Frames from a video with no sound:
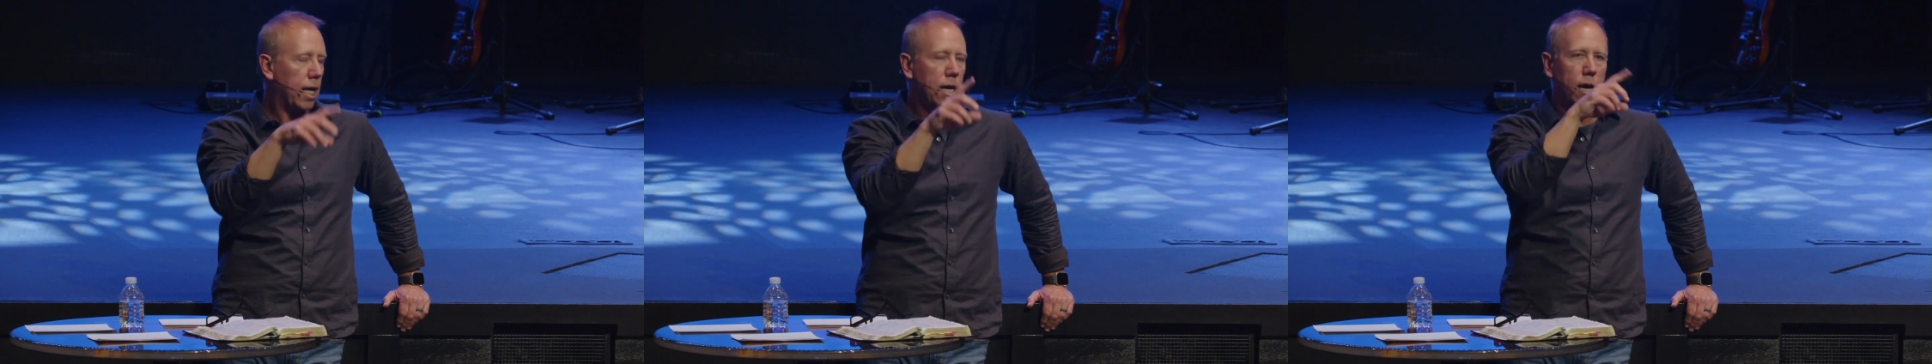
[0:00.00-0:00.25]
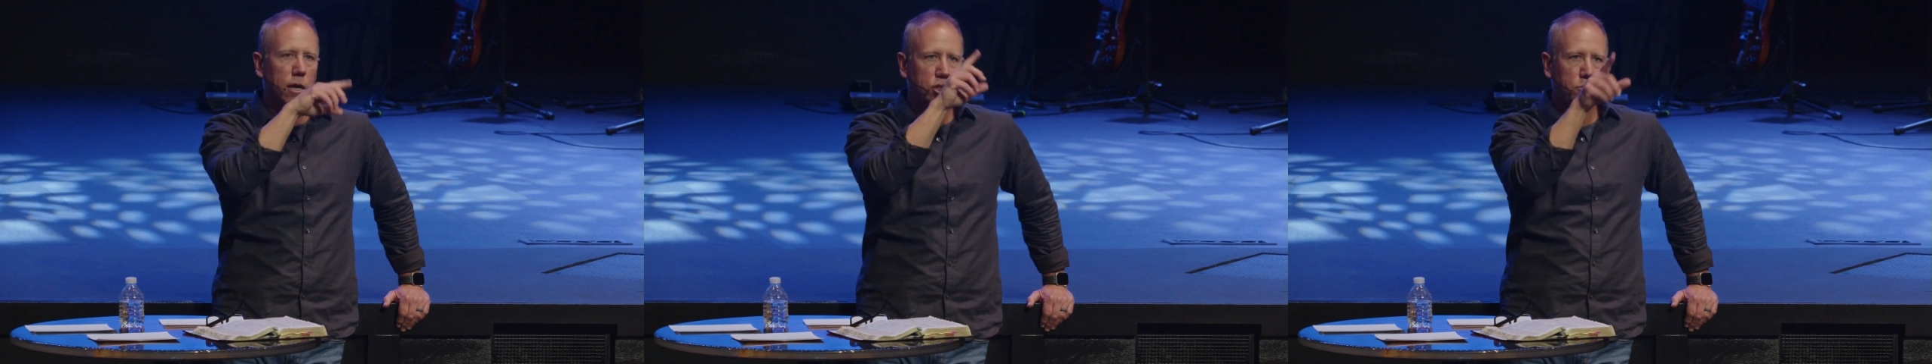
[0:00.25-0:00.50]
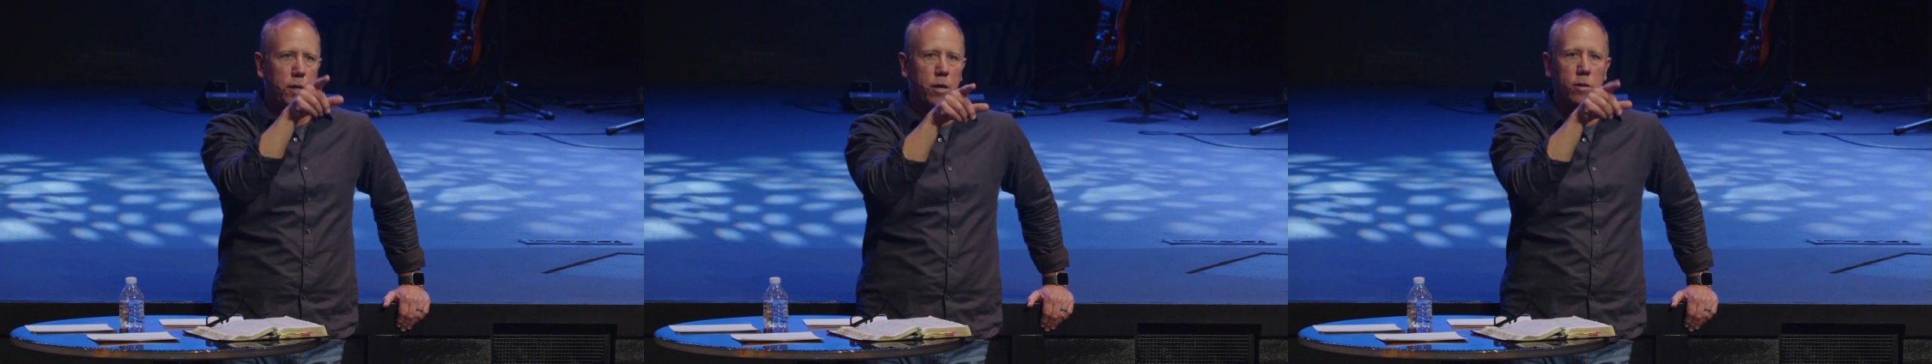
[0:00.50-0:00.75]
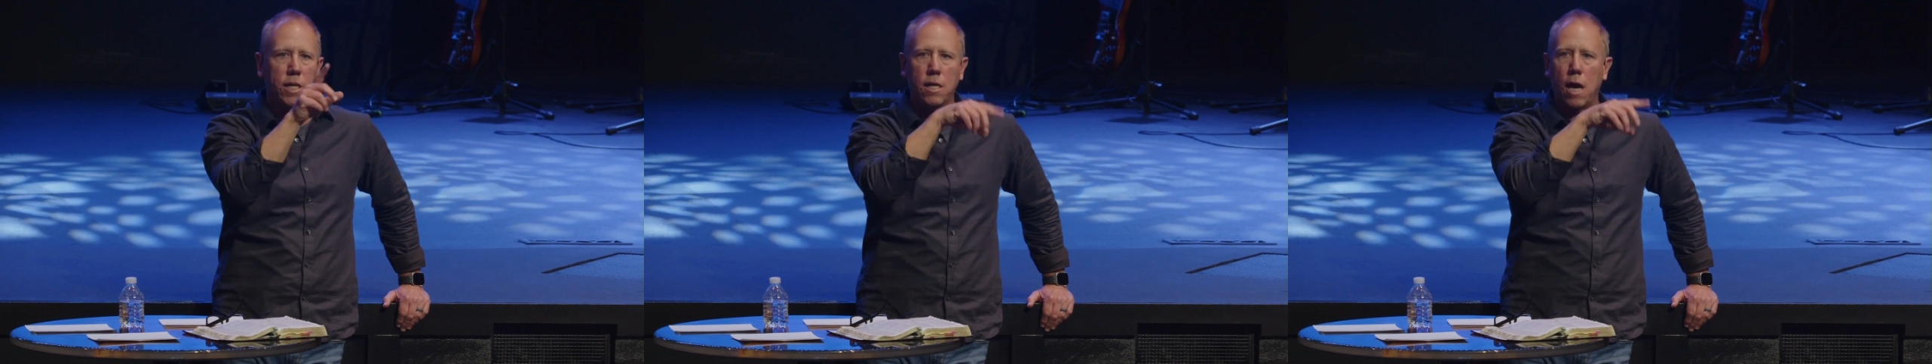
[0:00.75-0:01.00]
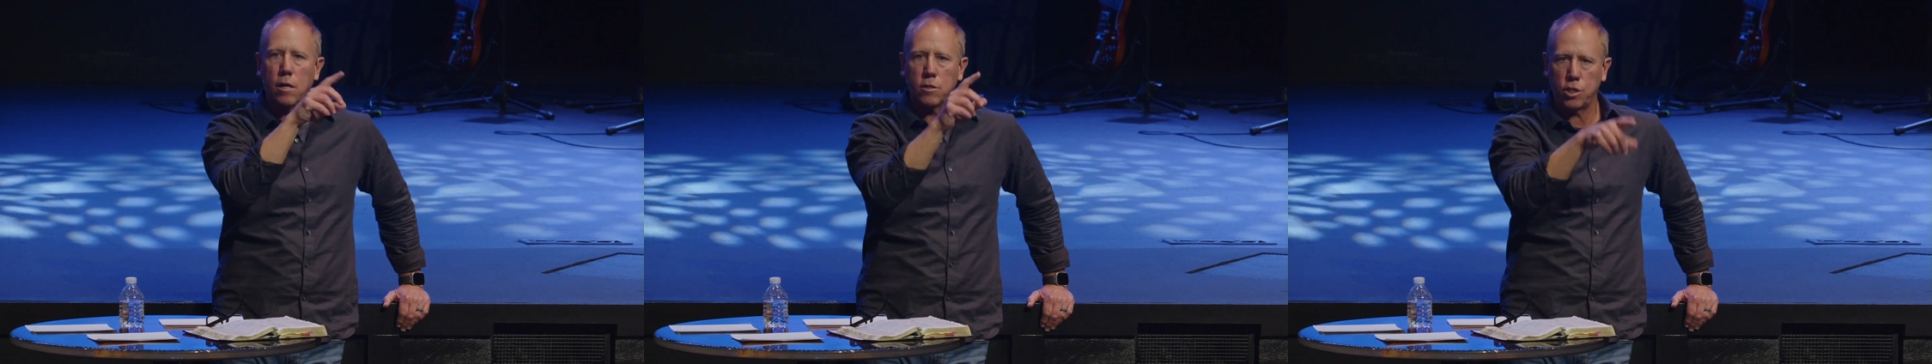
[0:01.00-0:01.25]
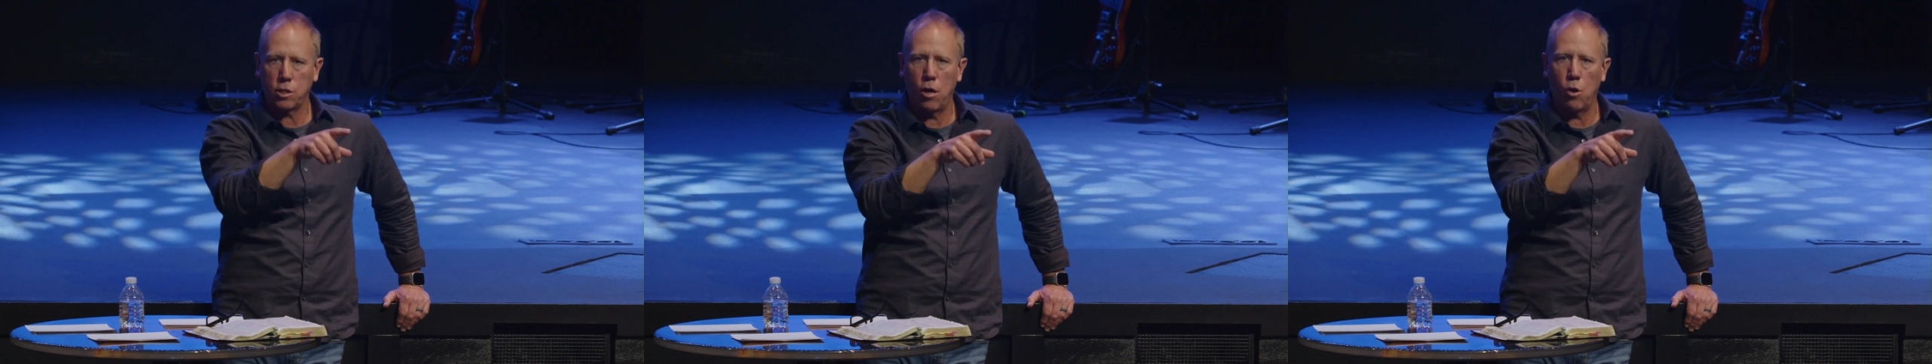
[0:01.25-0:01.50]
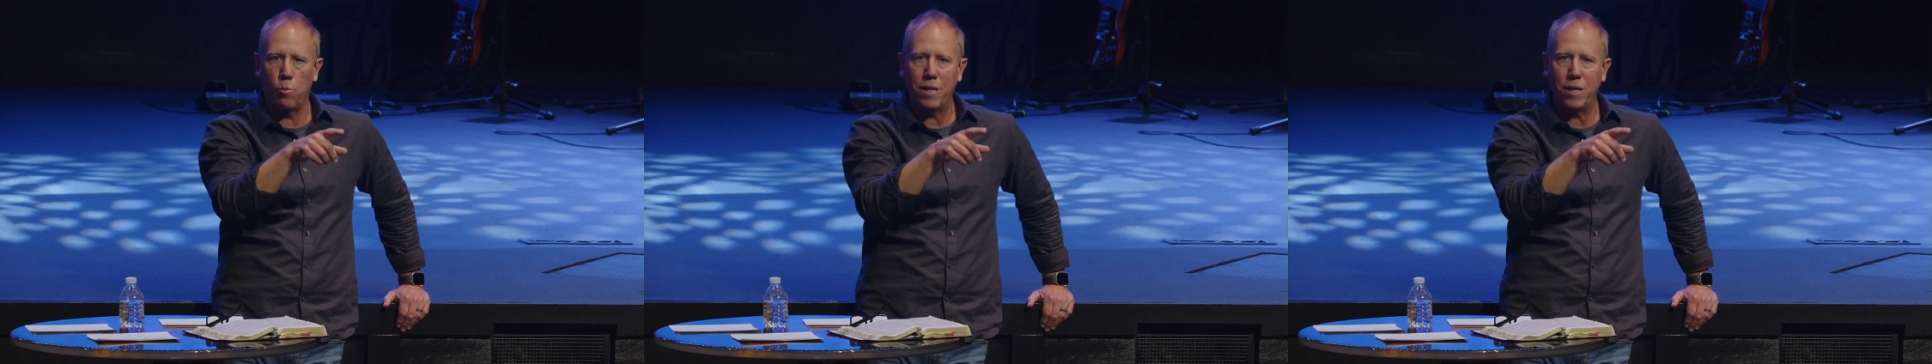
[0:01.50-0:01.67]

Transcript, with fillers: He got our spirit. He got our soul,